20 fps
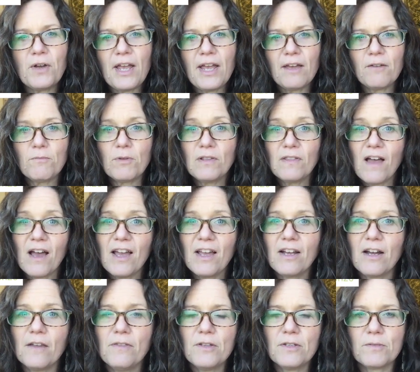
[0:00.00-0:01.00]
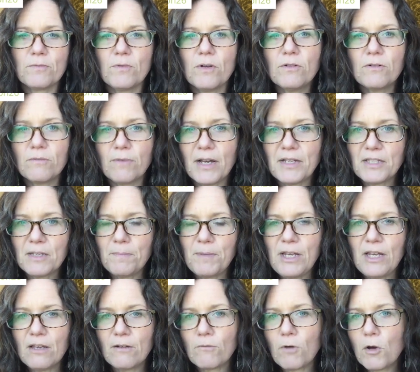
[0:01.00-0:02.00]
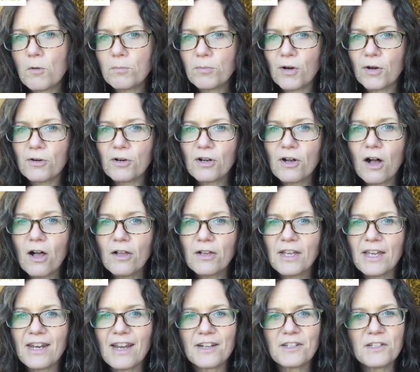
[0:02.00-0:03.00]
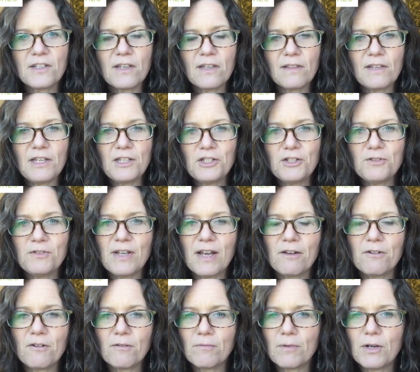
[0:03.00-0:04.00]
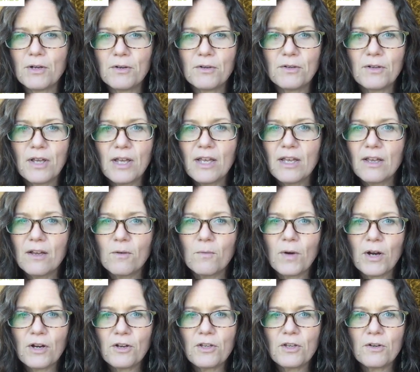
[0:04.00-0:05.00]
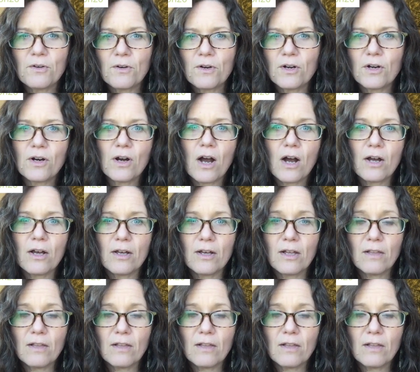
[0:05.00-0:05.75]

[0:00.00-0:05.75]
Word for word: and relying on this rote recipe and rote protocol can actually lead you down a road where you're uh,